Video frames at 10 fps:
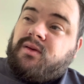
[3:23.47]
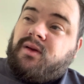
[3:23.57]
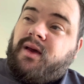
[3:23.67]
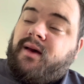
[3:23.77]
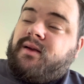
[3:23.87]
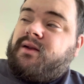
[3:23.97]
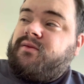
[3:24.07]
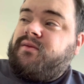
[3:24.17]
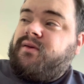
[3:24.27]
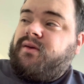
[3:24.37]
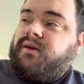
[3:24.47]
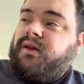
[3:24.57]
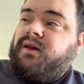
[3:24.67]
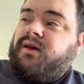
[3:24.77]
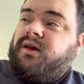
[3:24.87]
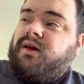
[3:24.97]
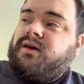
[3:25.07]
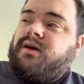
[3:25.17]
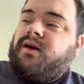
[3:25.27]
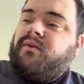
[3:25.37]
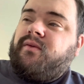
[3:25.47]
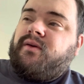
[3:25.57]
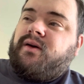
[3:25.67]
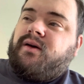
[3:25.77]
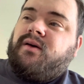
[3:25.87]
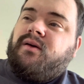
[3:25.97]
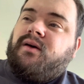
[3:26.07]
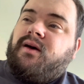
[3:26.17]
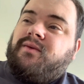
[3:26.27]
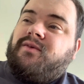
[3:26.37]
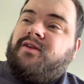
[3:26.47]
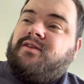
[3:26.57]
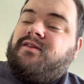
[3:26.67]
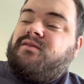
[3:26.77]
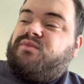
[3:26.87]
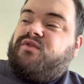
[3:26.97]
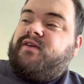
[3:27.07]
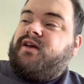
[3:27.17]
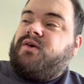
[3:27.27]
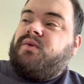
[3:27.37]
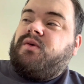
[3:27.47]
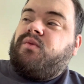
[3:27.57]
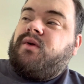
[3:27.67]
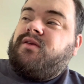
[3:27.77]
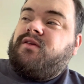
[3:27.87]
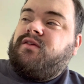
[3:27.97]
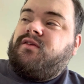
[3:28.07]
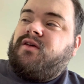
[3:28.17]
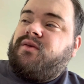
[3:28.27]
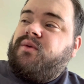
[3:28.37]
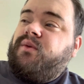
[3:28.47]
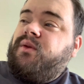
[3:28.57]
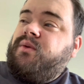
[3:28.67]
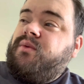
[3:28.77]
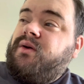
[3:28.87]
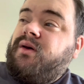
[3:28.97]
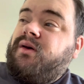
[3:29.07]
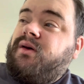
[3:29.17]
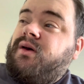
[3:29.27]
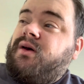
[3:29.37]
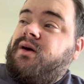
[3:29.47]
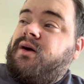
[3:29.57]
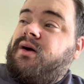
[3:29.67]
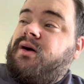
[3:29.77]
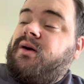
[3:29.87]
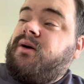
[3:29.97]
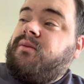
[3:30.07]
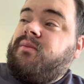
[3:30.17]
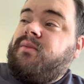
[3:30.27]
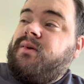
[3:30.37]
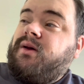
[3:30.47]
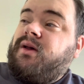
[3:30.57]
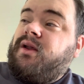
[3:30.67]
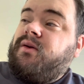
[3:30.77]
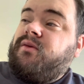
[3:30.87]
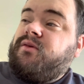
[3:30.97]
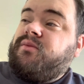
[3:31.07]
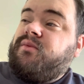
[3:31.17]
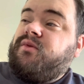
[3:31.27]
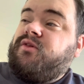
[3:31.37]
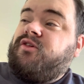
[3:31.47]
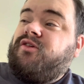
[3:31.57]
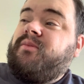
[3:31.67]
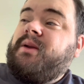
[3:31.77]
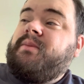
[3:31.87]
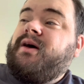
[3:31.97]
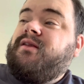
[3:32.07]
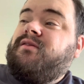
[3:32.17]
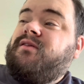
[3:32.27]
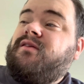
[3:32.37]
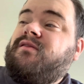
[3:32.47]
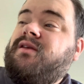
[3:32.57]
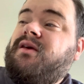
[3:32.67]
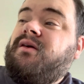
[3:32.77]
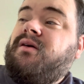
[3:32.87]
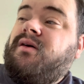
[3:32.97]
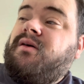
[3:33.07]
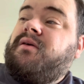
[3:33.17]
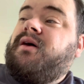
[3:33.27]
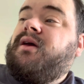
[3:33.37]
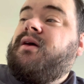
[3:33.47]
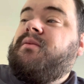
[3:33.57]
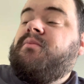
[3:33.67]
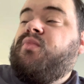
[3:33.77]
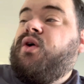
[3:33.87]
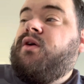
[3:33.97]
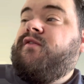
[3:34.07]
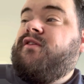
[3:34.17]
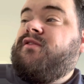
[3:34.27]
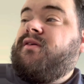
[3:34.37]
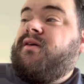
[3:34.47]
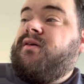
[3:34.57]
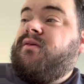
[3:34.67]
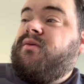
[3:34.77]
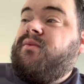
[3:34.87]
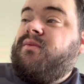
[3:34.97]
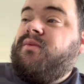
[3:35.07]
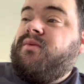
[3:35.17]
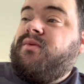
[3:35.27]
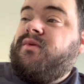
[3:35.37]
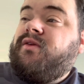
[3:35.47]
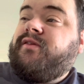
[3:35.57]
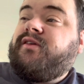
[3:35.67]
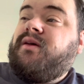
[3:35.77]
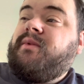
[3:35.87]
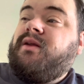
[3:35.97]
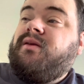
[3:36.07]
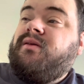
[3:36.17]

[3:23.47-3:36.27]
yeah, that's really it. I don't only seen feel like One once Gets on Hulu. Um, and it was distributed by Disney, like Buena Vista home entertainment,